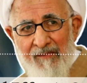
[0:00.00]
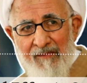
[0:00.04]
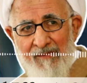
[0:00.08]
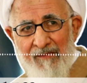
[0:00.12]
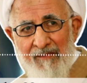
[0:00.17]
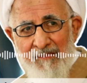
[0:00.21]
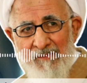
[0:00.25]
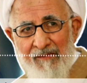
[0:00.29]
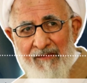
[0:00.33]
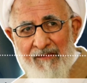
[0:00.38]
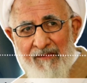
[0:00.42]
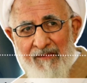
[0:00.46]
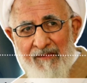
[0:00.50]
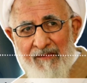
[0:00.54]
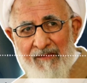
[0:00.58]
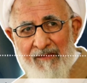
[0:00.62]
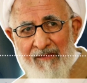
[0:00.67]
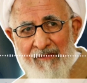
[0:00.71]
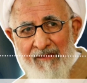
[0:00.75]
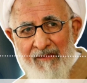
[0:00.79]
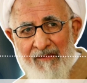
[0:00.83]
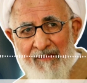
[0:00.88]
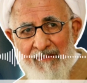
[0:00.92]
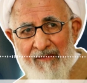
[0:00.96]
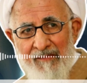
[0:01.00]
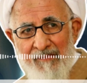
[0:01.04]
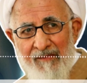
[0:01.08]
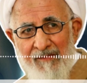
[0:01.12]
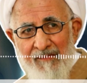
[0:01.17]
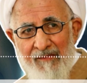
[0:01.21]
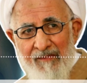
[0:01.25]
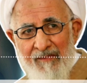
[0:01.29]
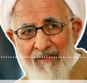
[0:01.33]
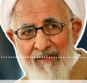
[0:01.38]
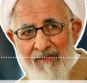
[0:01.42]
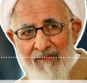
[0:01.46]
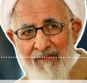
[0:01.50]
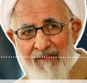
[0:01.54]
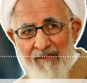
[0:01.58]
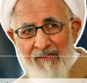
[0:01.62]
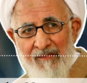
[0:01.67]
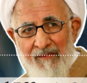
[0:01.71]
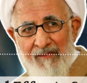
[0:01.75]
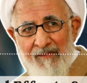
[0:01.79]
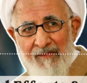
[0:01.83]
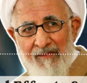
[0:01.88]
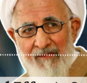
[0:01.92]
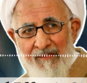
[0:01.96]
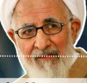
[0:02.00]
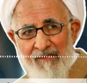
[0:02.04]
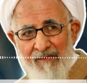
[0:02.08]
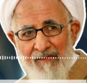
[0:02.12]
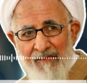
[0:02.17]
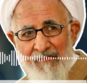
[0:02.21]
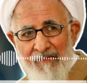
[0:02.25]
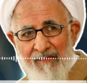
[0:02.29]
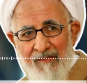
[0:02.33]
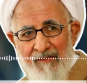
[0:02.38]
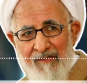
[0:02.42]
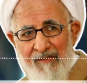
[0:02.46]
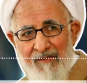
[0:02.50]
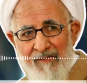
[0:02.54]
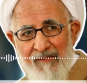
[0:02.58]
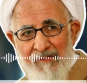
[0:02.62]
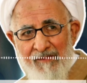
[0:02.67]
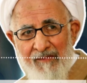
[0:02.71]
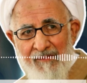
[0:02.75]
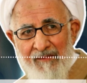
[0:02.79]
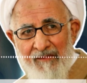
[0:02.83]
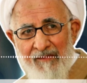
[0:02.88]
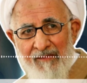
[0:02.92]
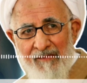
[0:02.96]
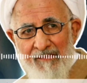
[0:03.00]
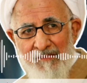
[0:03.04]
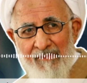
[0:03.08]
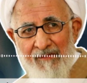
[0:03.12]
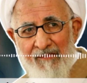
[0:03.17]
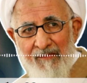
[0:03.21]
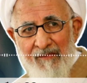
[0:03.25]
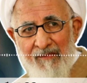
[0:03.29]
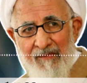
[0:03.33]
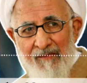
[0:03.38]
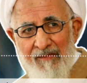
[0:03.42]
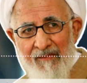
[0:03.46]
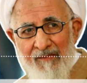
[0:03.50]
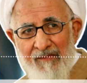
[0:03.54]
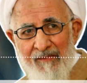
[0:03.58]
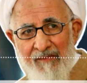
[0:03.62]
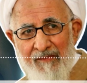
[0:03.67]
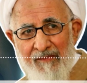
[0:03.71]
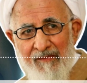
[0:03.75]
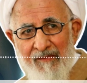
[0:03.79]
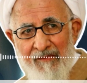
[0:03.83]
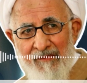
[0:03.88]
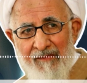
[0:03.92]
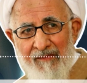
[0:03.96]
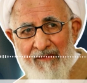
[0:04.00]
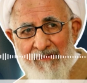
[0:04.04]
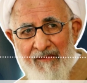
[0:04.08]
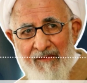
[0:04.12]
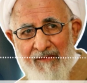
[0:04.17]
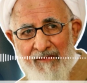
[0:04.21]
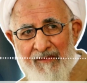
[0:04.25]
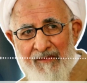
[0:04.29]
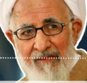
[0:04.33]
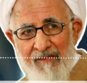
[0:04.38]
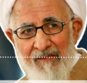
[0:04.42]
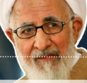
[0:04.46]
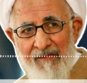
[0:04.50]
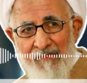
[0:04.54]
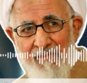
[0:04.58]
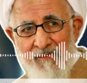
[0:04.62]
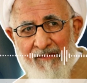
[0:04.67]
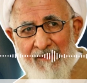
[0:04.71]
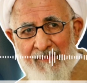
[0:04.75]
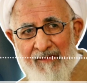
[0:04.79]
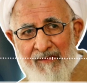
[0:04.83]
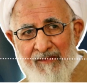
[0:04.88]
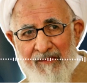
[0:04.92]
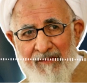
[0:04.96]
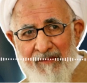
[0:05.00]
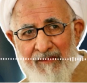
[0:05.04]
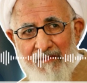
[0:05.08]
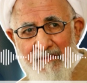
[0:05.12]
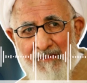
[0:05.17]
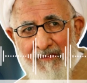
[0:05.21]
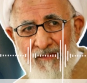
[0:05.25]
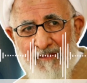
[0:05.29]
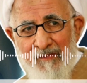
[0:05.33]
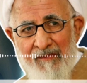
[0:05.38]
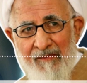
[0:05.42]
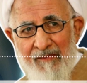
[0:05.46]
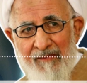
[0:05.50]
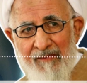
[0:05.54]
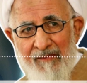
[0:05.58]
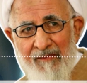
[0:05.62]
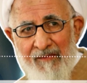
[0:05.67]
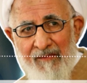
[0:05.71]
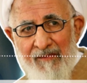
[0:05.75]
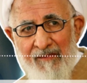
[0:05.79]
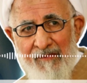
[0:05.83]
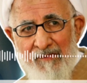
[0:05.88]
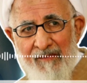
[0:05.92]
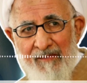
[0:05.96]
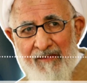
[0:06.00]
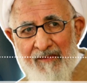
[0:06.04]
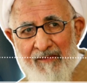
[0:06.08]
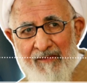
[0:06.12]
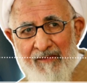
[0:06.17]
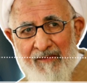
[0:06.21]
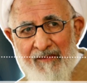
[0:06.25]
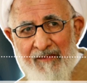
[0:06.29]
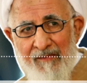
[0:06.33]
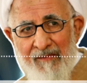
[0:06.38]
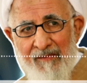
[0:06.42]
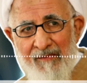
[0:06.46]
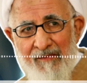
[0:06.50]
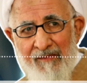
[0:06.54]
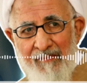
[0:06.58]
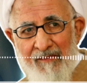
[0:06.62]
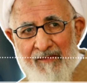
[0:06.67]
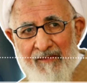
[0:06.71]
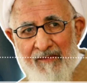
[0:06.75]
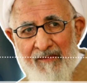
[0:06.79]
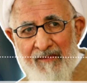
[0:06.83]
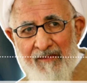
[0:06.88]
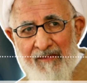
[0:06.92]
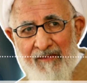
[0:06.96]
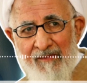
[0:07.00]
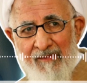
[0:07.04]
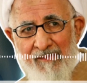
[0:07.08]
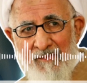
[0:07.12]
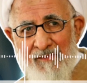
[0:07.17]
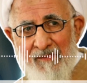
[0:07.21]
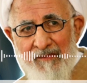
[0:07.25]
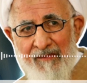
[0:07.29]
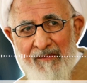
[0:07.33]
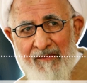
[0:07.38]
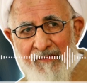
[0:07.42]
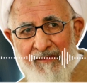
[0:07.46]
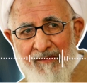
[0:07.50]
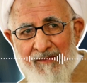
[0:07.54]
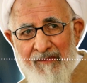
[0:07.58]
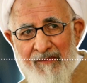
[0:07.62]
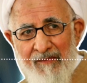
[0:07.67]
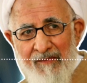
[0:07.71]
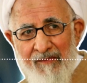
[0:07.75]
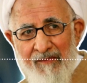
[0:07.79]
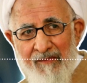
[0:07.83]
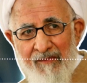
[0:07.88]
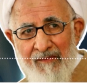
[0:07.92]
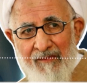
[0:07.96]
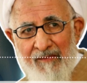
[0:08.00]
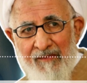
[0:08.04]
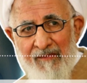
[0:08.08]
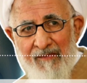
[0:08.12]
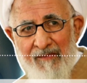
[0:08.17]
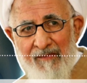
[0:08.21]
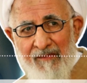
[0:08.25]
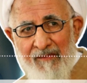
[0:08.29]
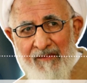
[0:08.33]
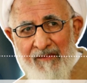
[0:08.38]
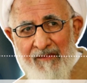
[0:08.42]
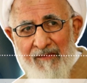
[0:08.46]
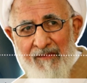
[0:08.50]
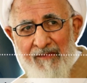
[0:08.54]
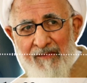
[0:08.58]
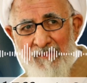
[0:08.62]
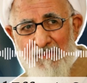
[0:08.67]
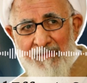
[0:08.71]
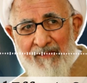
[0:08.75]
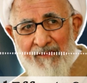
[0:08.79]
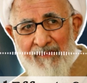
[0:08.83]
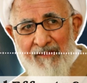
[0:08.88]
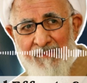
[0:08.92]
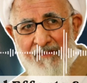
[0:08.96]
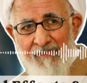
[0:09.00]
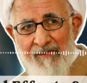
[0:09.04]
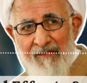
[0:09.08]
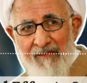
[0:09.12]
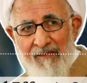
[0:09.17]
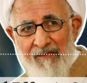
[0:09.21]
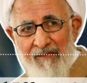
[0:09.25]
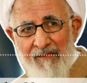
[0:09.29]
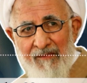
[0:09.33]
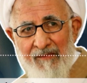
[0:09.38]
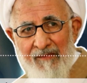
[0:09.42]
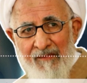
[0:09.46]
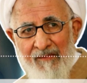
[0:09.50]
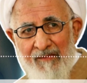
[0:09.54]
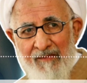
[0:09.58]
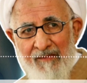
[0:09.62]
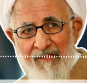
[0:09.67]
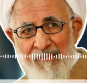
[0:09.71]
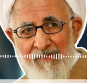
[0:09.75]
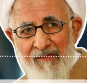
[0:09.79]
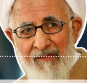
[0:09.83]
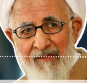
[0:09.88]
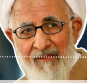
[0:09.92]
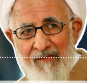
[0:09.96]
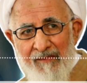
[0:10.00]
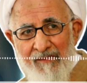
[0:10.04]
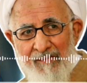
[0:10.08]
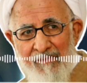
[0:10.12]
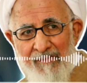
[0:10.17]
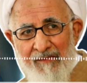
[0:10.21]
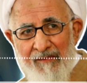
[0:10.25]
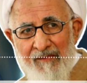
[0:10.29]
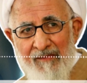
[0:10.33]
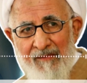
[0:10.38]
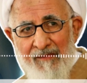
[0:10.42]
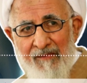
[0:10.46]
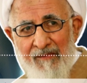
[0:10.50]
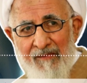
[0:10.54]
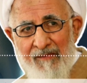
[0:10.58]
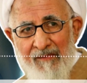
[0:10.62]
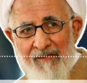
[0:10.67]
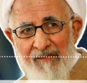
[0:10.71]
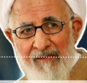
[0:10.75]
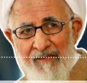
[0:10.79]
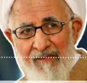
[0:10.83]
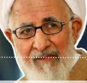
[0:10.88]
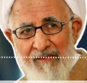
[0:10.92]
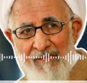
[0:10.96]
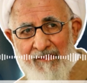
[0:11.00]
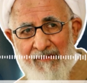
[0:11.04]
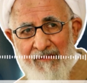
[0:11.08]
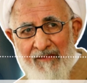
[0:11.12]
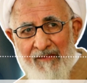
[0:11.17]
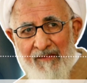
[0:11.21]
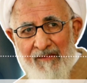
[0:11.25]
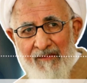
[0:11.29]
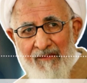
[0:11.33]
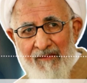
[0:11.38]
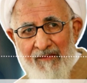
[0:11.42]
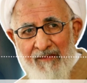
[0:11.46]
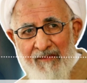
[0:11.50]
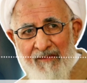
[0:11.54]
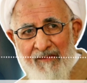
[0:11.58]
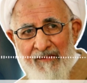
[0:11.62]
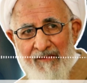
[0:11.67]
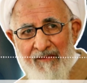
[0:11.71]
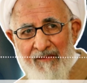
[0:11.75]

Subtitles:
different people's intelligences. Okay, how intelligent are they? How much self-awareness they have? How do they behave with people around them? So that's a very interesting narration. And we